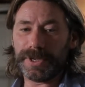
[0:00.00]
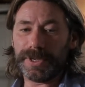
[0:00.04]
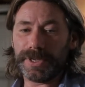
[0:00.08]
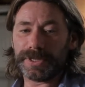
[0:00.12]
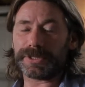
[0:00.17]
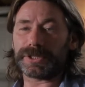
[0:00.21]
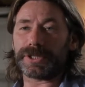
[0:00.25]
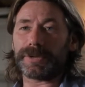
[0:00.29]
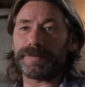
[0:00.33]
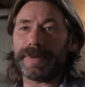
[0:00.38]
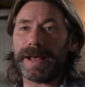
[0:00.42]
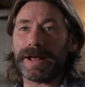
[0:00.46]

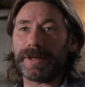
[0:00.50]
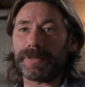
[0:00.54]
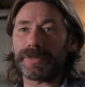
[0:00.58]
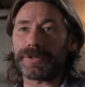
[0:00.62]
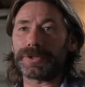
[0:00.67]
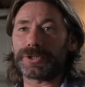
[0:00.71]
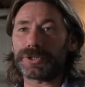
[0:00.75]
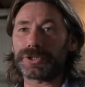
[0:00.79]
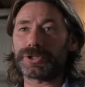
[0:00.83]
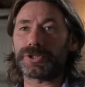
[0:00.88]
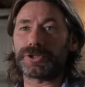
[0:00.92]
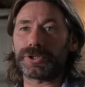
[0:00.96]
somehow
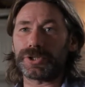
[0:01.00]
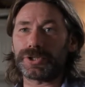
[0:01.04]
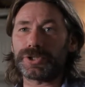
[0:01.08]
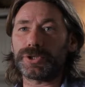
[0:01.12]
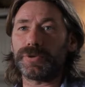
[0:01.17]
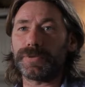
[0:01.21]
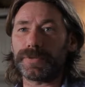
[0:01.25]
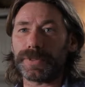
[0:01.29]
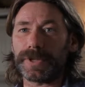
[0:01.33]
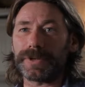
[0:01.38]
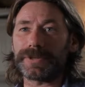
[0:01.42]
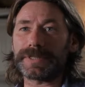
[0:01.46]
the
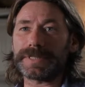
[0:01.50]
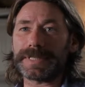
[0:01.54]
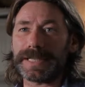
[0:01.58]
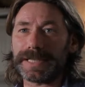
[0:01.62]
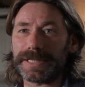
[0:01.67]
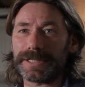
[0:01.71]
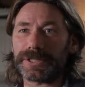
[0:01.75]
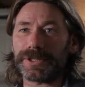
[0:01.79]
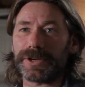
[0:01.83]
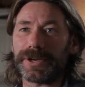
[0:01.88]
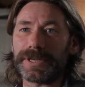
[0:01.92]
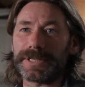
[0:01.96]
two of those
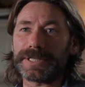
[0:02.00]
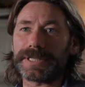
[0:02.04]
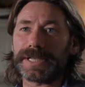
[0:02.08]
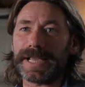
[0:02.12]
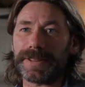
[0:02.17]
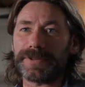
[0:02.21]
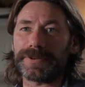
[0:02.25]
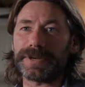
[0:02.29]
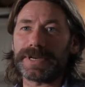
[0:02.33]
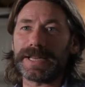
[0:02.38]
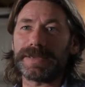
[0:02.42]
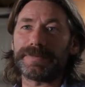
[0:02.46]
things going
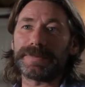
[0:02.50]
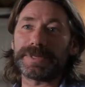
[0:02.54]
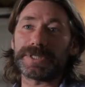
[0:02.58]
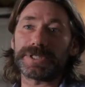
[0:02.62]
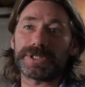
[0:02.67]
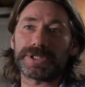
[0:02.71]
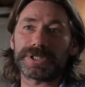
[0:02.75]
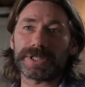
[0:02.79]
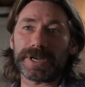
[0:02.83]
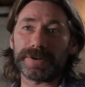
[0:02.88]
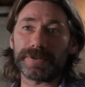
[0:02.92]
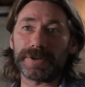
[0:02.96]
together in image
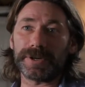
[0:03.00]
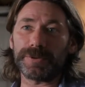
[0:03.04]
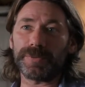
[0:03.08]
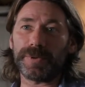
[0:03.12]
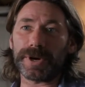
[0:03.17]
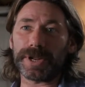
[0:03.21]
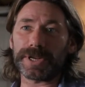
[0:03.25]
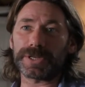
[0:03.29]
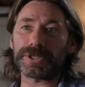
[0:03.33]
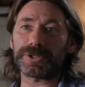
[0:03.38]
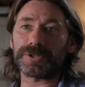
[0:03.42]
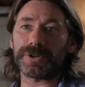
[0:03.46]
is generally
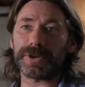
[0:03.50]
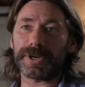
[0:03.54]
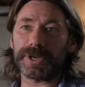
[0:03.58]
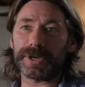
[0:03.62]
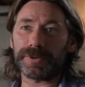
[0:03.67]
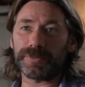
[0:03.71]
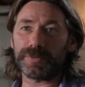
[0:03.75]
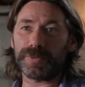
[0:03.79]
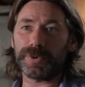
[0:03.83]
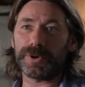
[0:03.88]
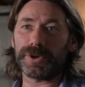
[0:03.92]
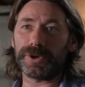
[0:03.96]
what I try
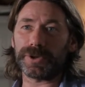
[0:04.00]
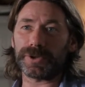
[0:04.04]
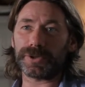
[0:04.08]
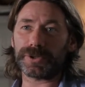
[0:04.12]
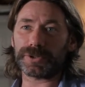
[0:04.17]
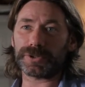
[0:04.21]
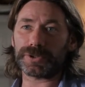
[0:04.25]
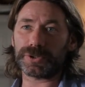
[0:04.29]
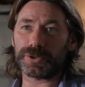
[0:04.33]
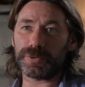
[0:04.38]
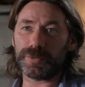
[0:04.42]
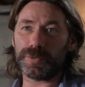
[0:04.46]
and work
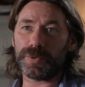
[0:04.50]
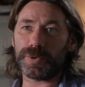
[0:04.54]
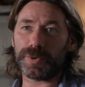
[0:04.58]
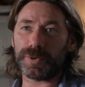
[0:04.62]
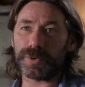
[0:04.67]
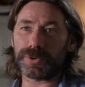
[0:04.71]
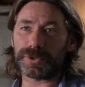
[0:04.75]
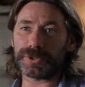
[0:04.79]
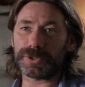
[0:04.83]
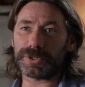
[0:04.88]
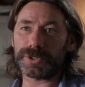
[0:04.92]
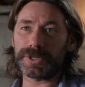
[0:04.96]

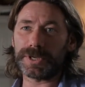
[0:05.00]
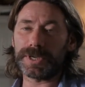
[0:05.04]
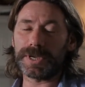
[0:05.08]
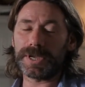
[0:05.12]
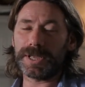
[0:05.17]
towards.